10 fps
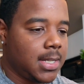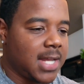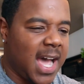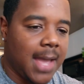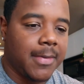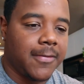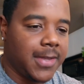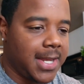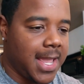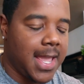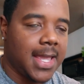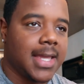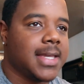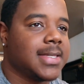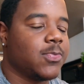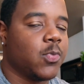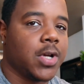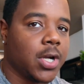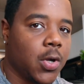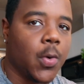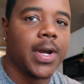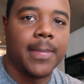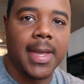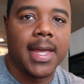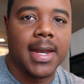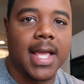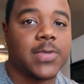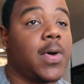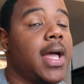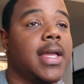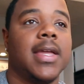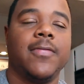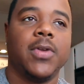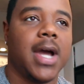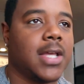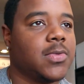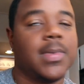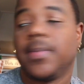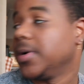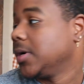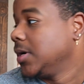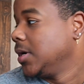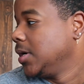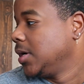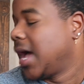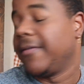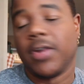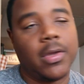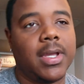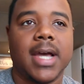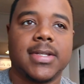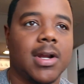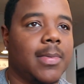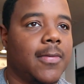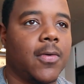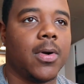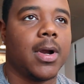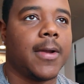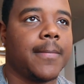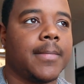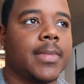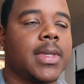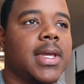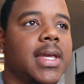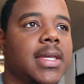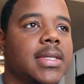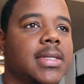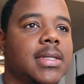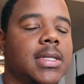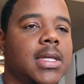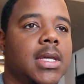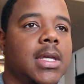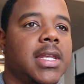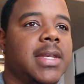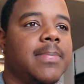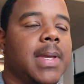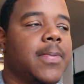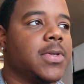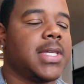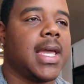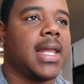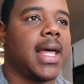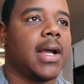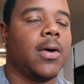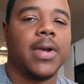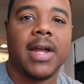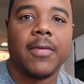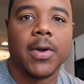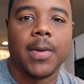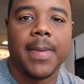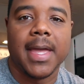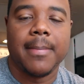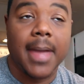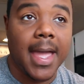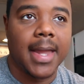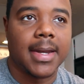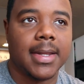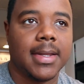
time of the day is when you're going to bed. That's why, if you guys remember, I know you guys heard it before, is people saying like, oh, never go to bed mad,